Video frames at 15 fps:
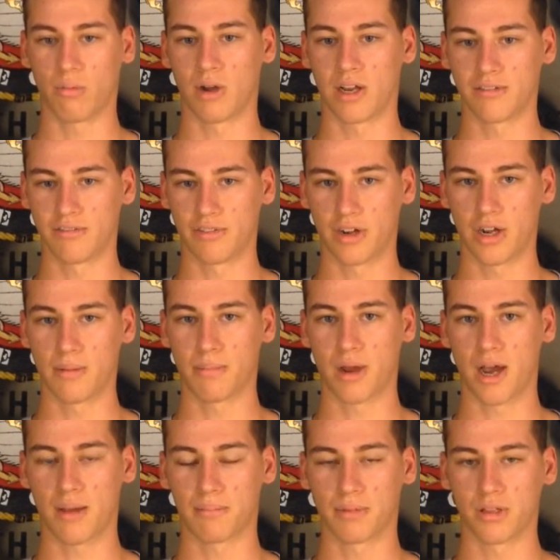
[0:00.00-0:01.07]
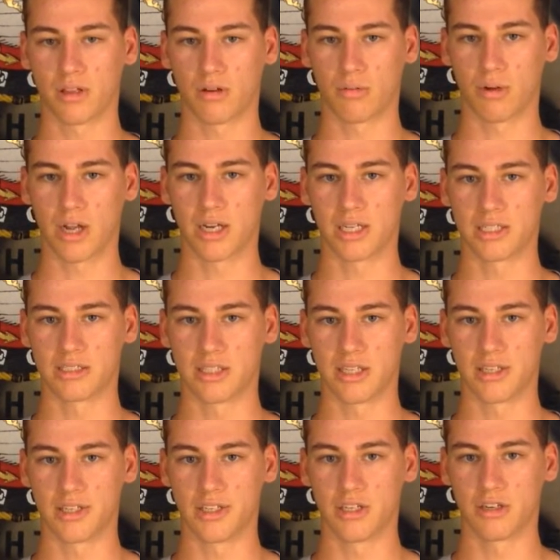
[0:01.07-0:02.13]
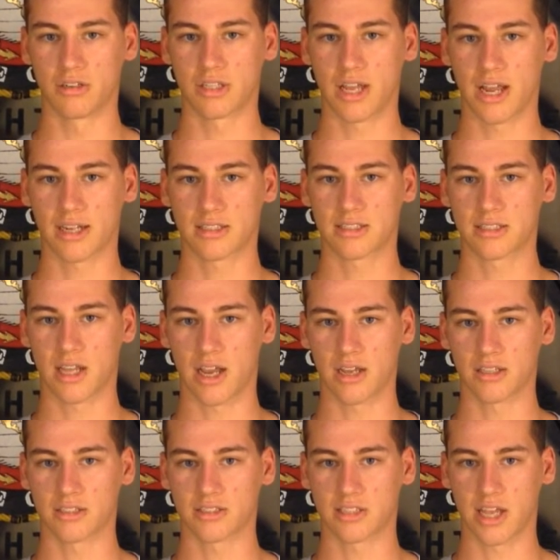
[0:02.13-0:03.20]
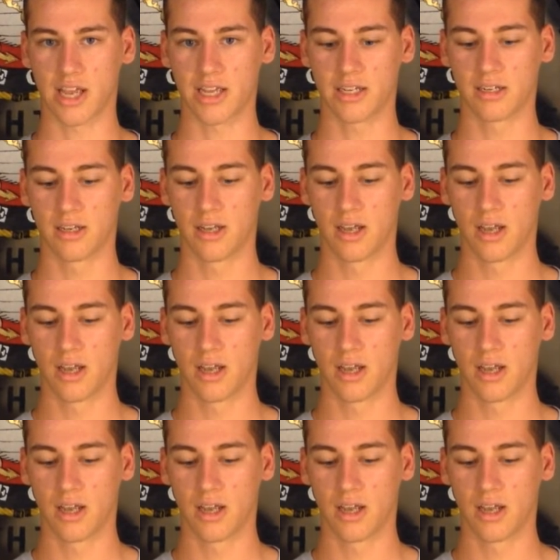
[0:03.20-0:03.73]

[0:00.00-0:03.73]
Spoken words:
One very popular one is the EOTech style sight.